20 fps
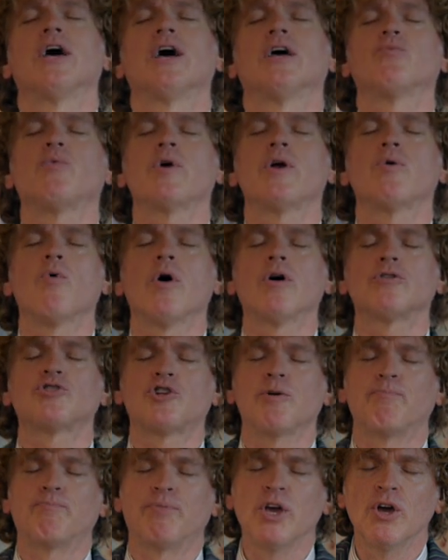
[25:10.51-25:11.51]
and we
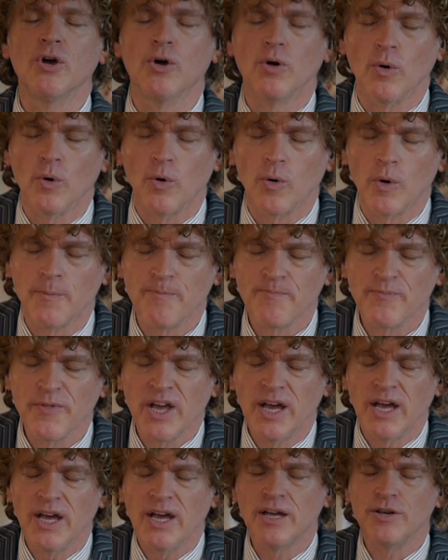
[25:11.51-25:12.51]
worship you
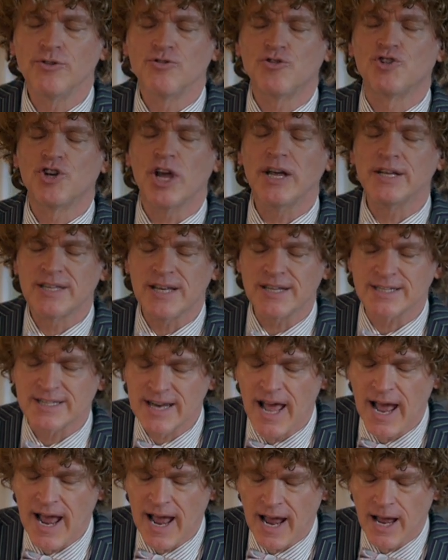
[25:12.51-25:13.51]
in Jesus
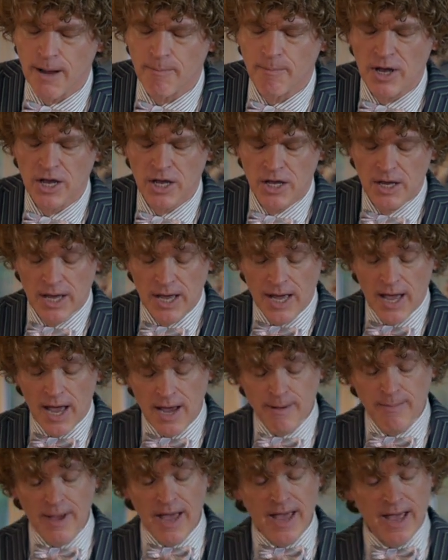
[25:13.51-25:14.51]
name
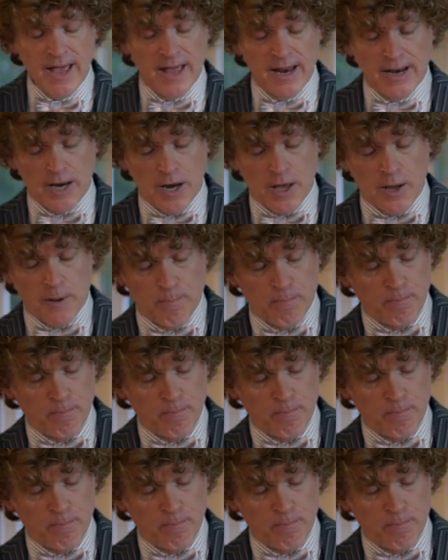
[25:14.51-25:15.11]
amen, amen.